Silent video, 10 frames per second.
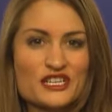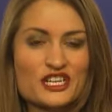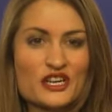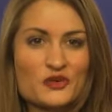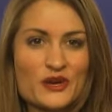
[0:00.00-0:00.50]

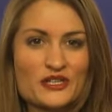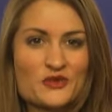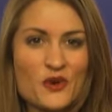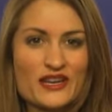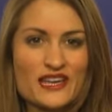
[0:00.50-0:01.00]
January
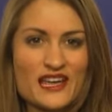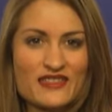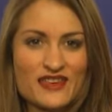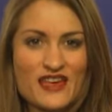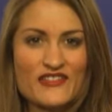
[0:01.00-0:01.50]
20th.
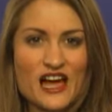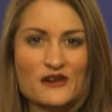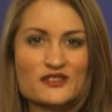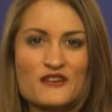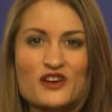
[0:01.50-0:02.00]
The
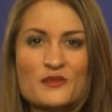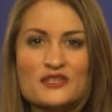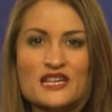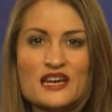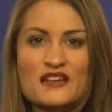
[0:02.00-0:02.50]
House of
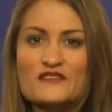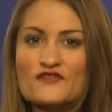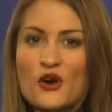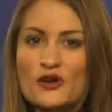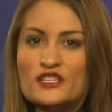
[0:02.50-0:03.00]
Representatives
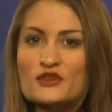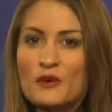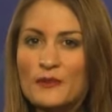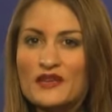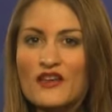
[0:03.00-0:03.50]
voted to
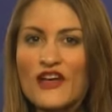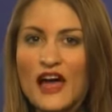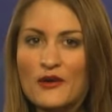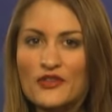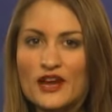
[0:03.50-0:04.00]
repeal the
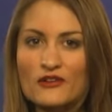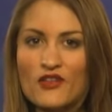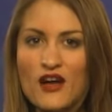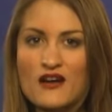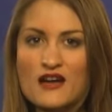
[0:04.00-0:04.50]
health care
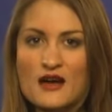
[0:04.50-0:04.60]
law